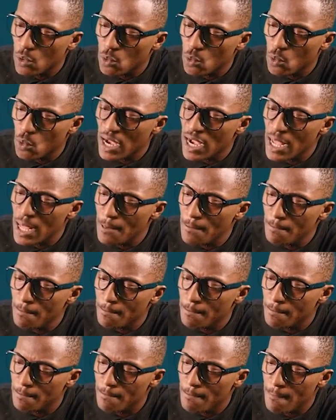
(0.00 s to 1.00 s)
1,
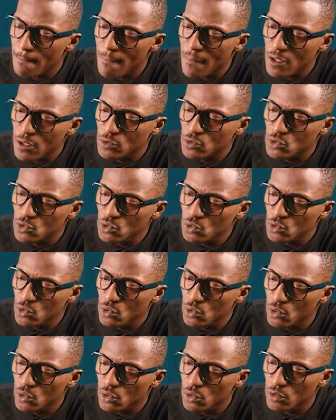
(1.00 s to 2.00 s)

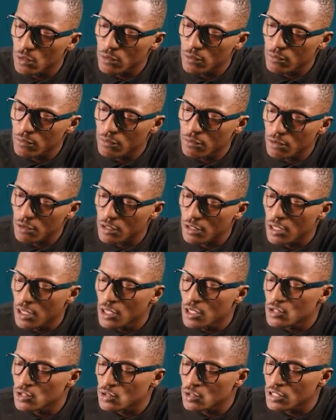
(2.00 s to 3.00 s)
2, 3.
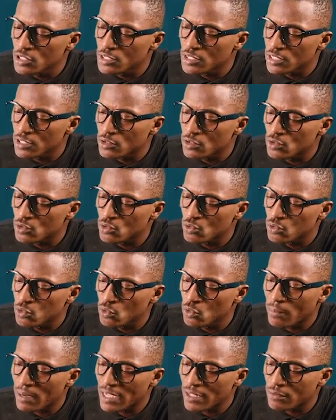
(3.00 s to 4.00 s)
So this is
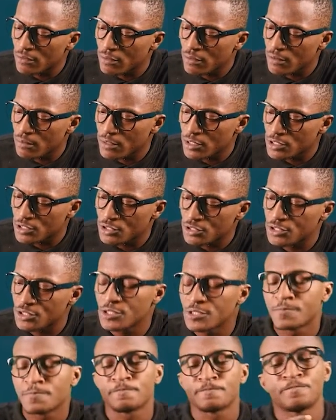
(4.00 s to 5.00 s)
2 by 3
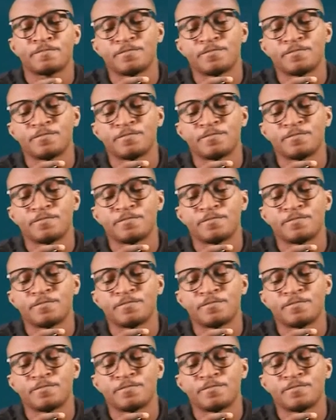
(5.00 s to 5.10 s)
matrix.